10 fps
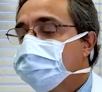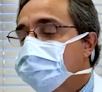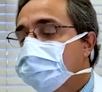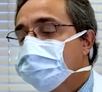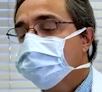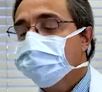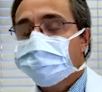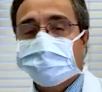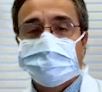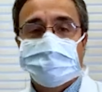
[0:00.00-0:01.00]
So,
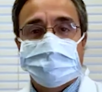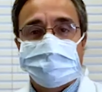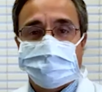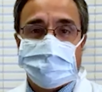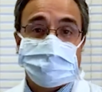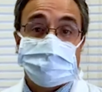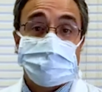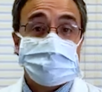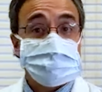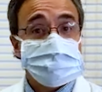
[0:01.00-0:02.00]
if you have any
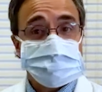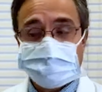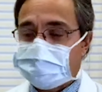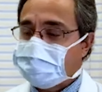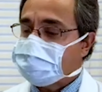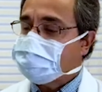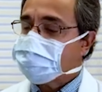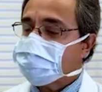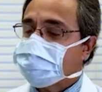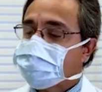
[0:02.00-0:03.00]
questions about hair
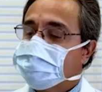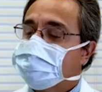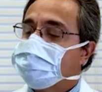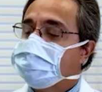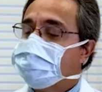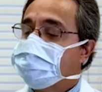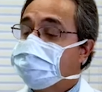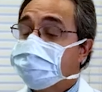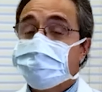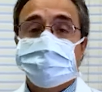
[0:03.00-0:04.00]
restoration for men and
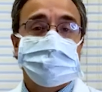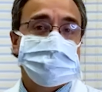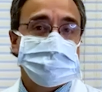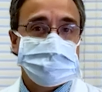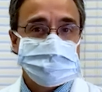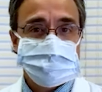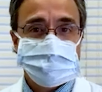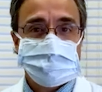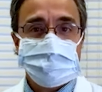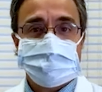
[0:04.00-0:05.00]
women, feel free to give us
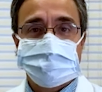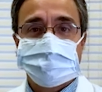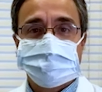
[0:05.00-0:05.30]
a call.